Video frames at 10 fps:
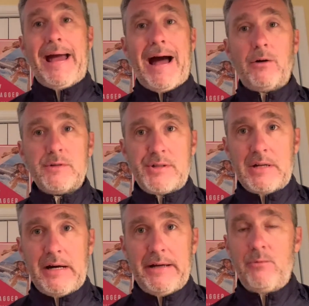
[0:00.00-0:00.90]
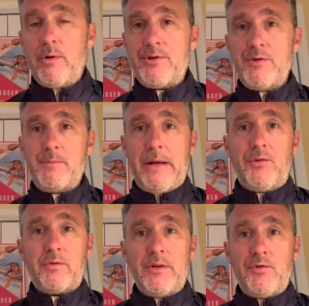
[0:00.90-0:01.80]
Outside, which is
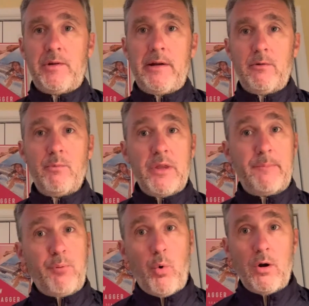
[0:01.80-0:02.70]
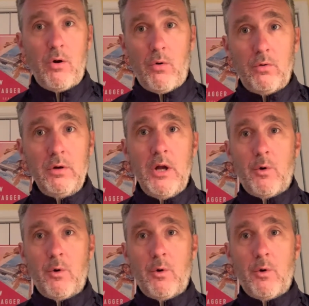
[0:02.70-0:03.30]
basically a stateroom with a porthole